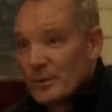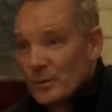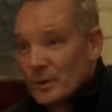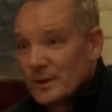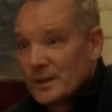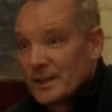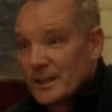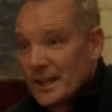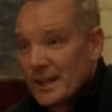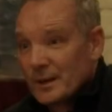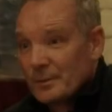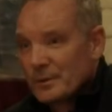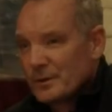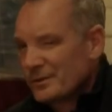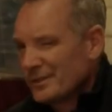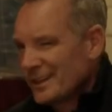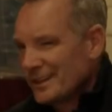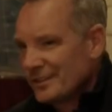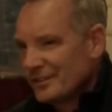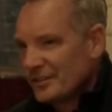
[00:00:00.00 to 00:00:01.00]
of rehab, but
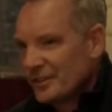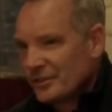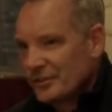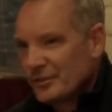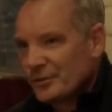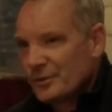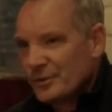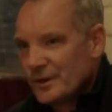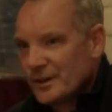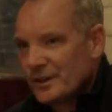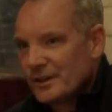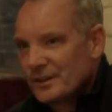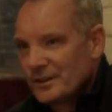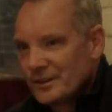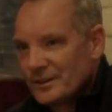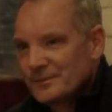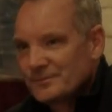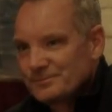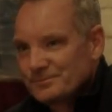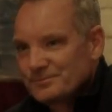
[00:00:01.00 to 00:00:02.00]
his brain
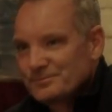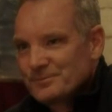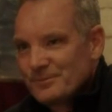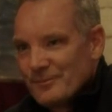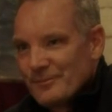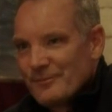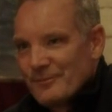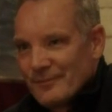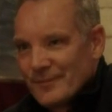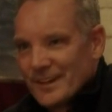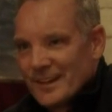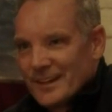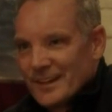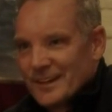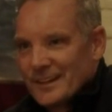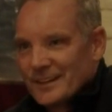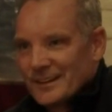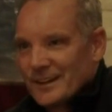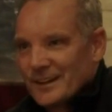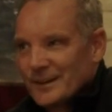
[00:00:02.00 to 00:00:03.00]
regenerated, and he
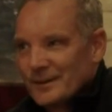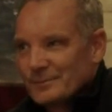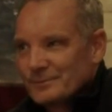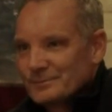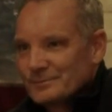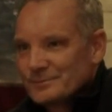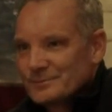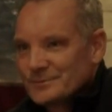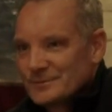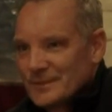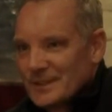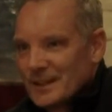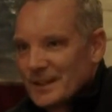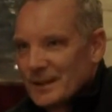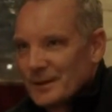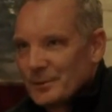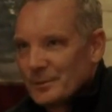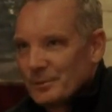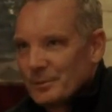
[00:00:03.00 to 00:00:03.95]
says he's back to normal.